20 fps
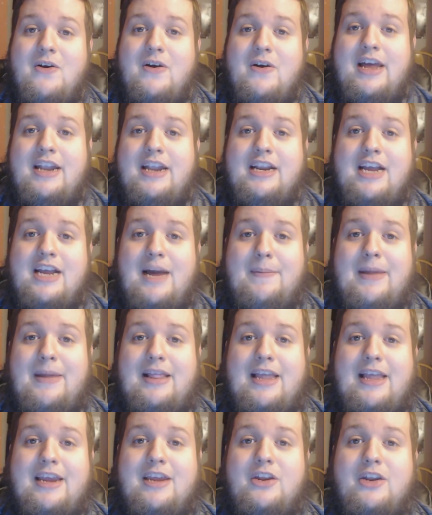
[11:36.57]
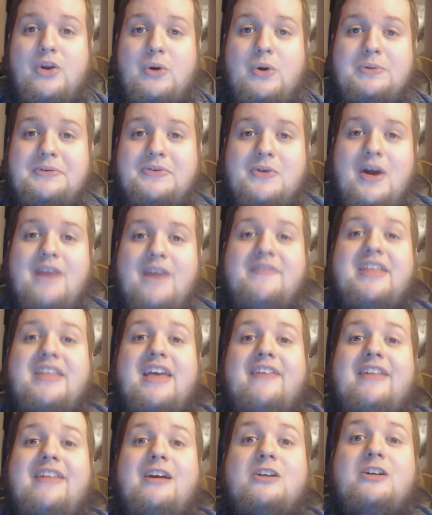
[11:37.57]
go ahead and comment, like, and or subscribe. And
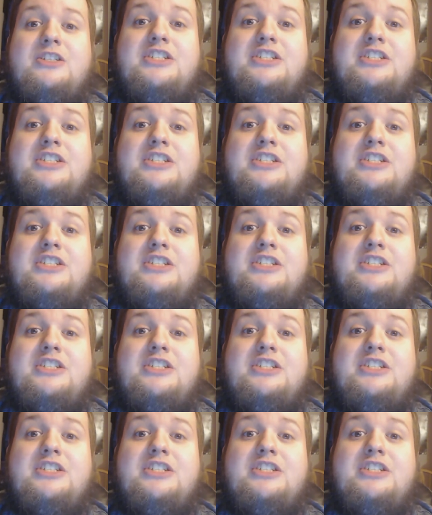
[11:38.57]
the other